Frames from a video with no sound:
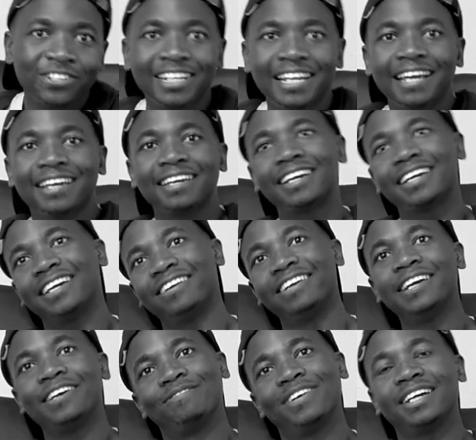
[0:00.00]
It's not like a
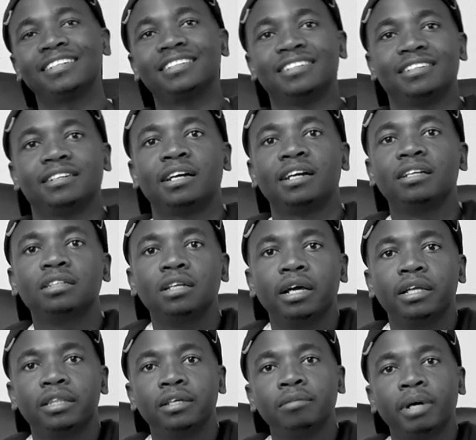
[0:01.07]
career, but
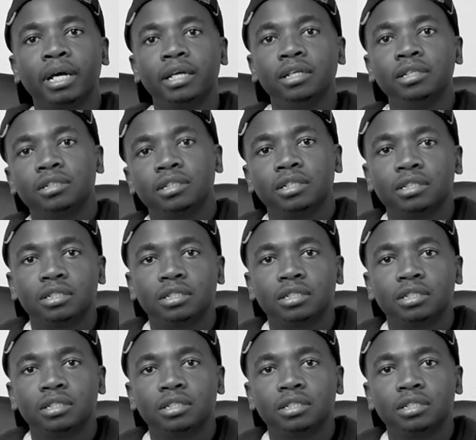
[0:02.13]
I think my interest.